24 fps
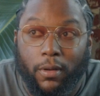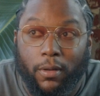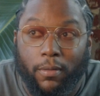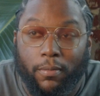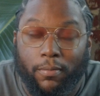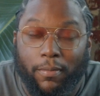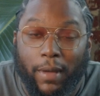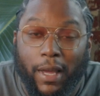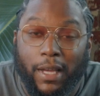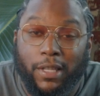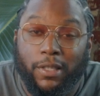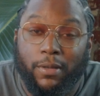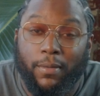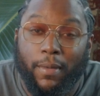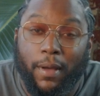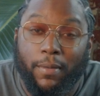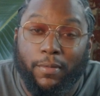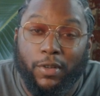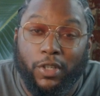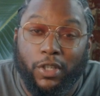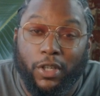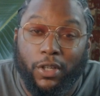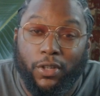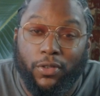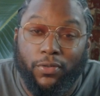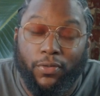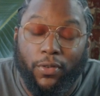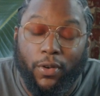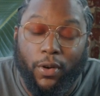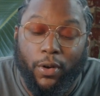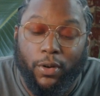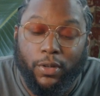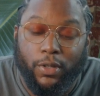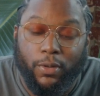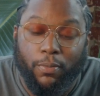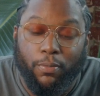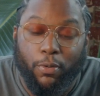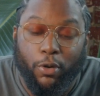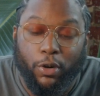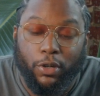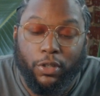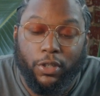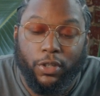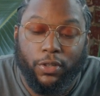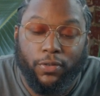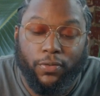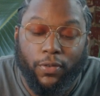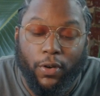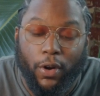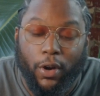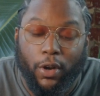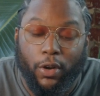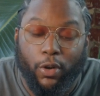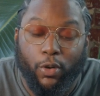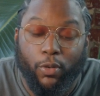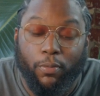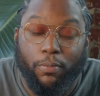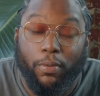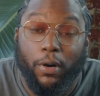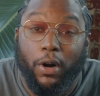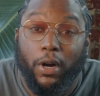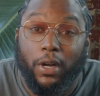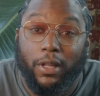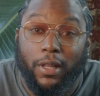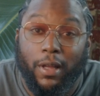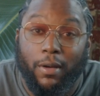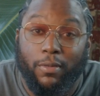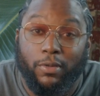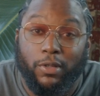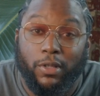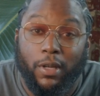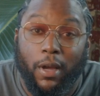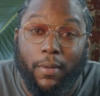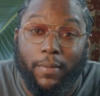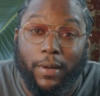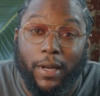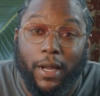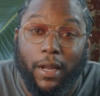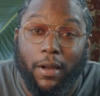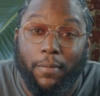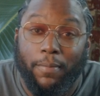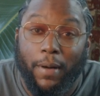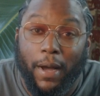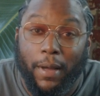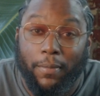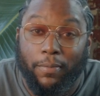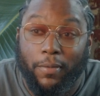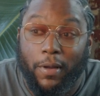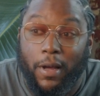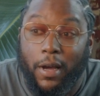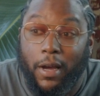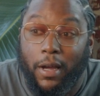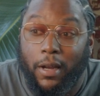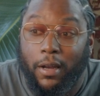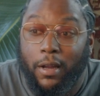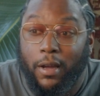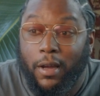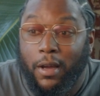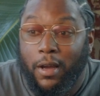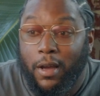make some images for some portraits for her new book that was coming down the pipeline.